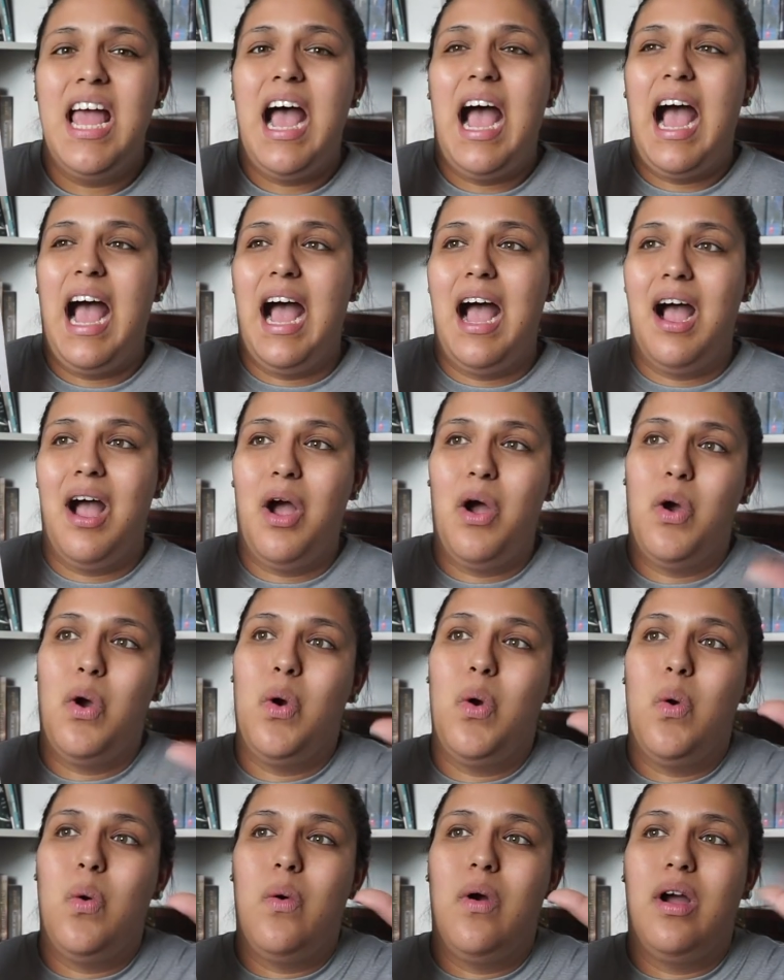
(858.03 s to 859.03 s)

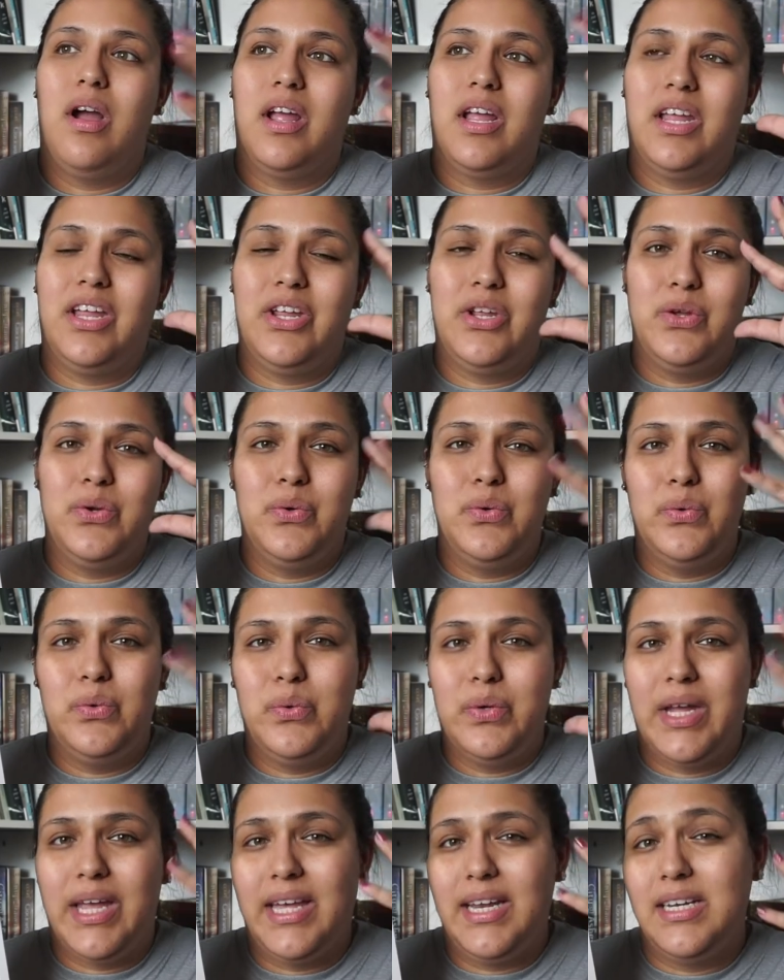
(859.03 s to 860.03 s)
how
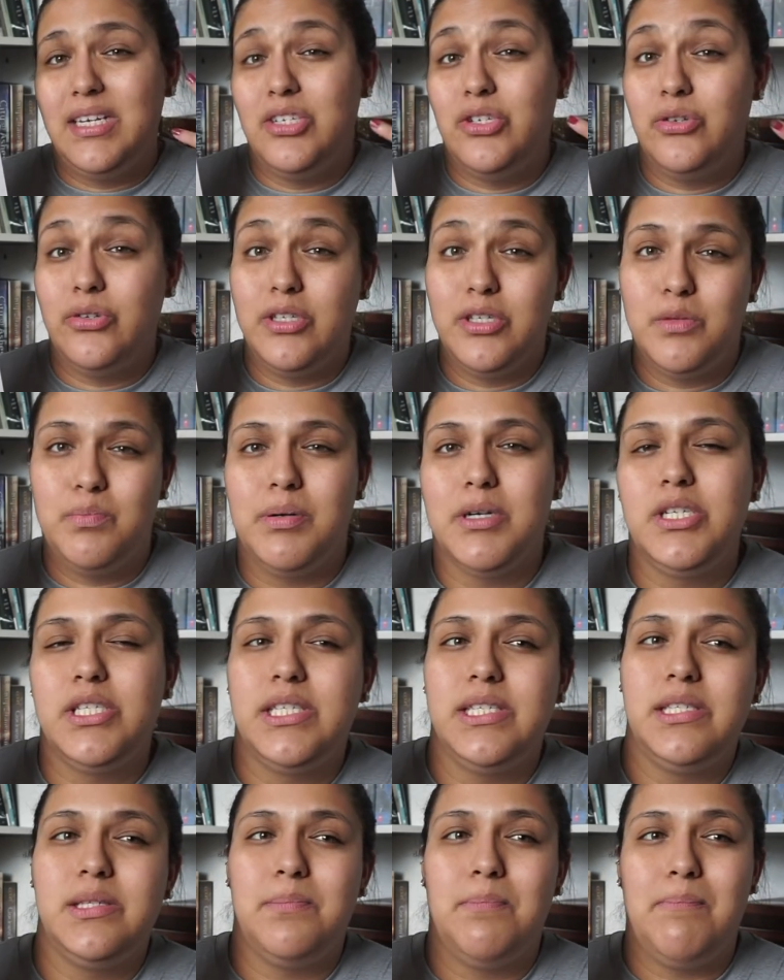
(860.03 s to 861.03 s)
you get into this
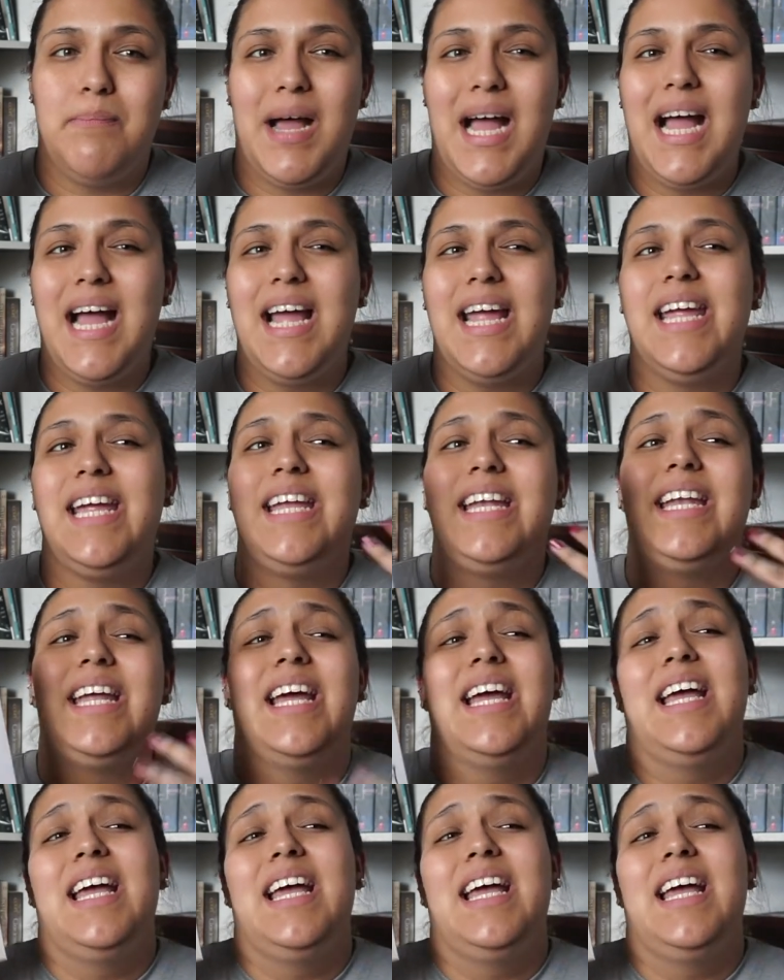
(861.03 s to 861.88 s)
person's mind,